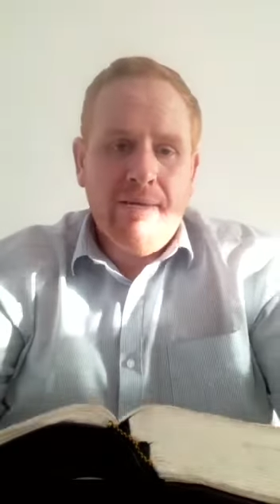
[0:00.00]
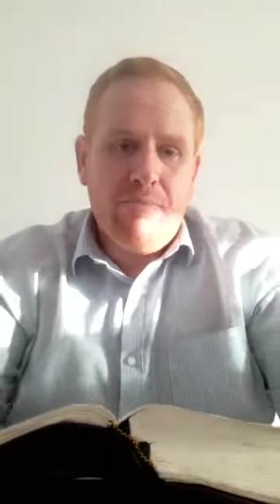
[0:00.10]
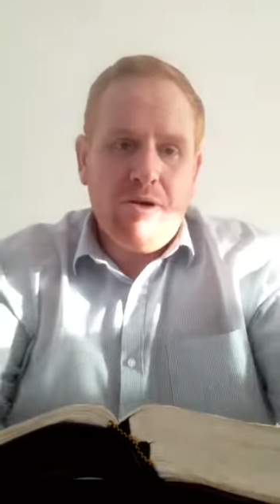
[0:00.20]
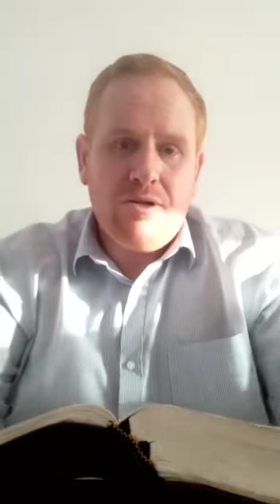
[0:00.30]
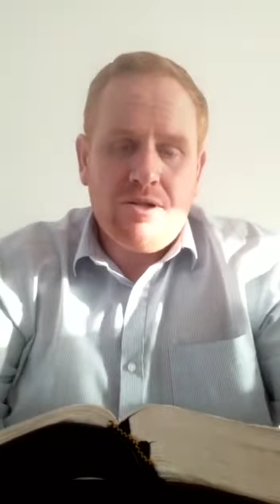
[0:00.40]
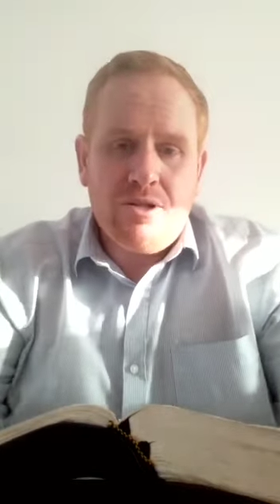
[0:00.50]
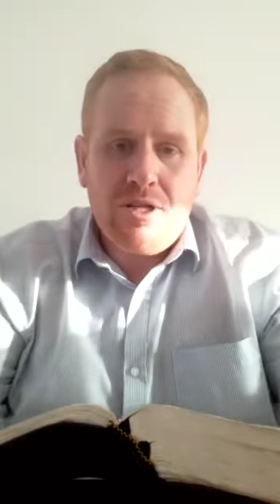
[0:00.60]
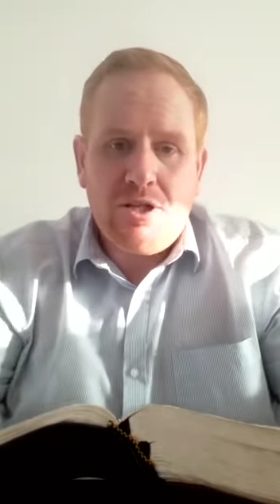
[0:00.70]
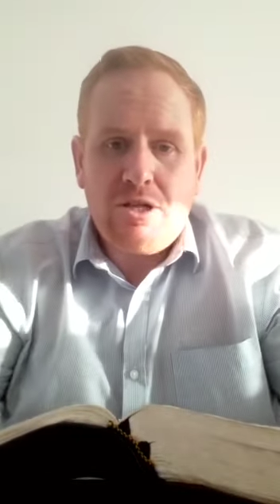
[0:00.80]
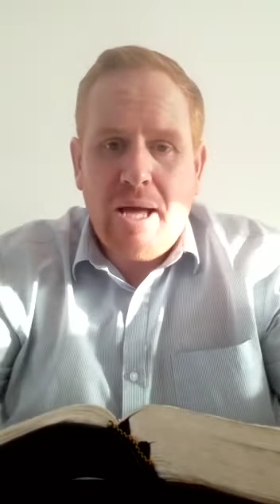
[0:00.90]
Brothers and
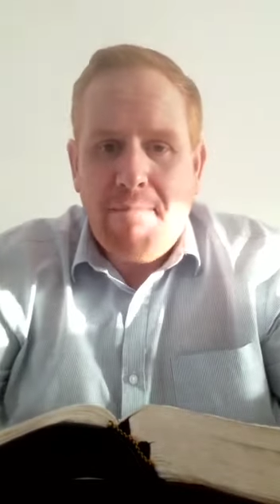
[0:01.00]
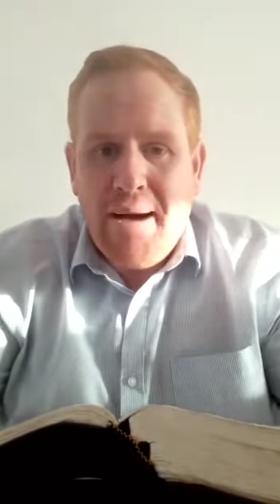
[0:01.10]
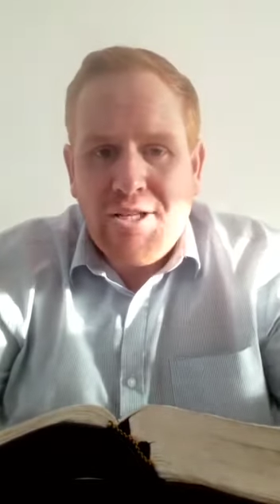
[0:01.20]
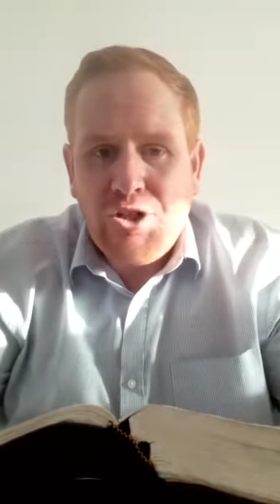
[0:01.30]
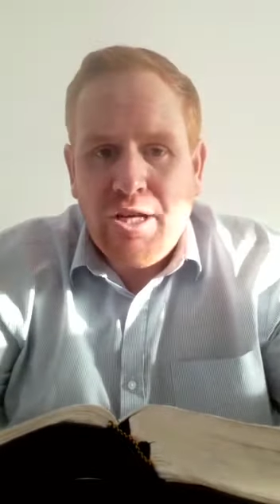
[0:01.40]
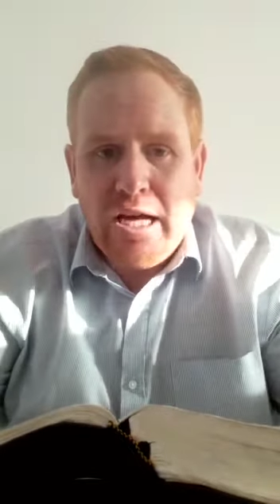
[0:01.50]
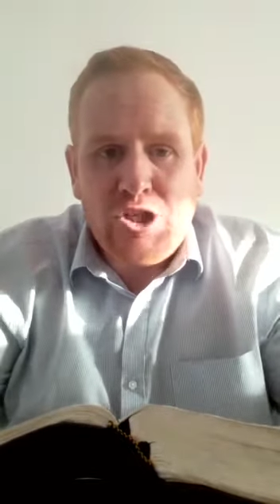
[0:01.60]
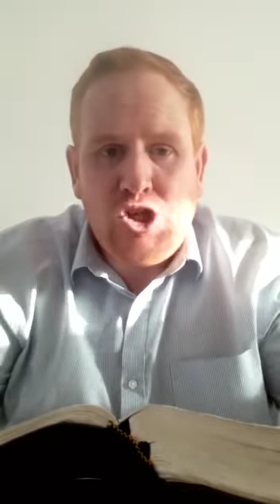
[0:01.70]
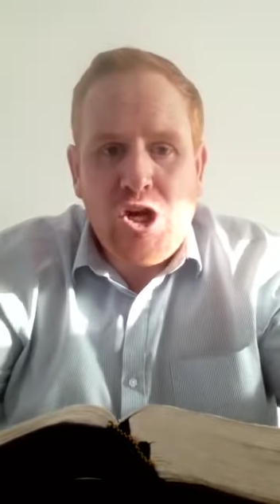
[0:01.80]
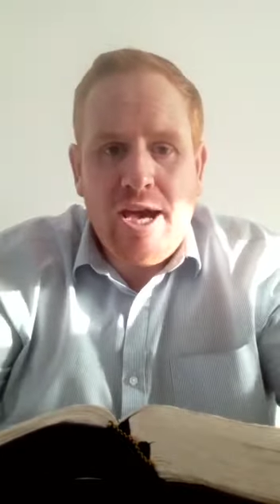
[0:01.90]
sisters, imagine a
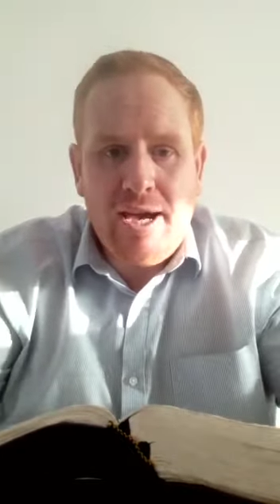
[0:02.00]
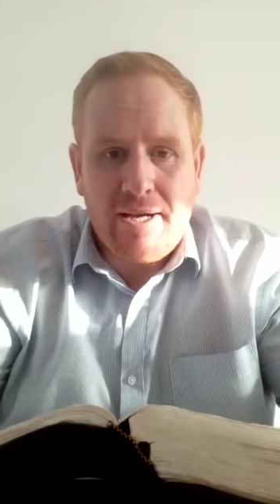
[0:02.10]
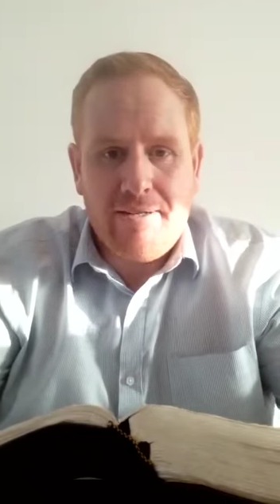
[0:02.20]
chair.